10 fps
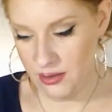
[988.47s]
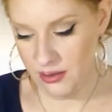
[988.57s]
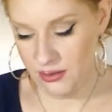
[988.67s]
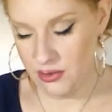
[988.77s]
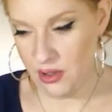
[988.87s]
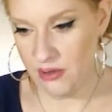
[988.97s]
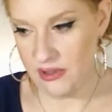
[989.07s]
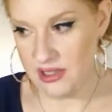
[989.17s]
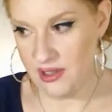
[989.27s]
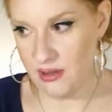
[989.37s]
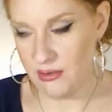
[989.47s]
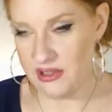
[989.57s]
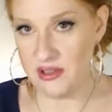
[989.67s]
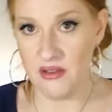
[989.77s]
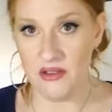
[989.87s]
I'm trying to recenter
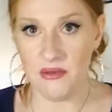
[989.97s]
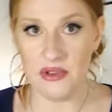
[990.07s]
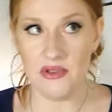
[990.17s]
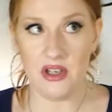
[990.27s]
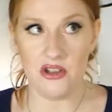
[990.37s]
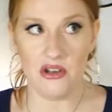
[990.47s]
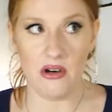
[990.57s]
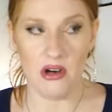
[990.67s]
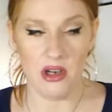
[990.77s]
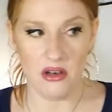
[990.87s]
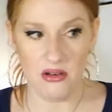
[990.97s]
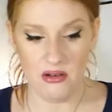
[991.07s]
myself. That was very jarring.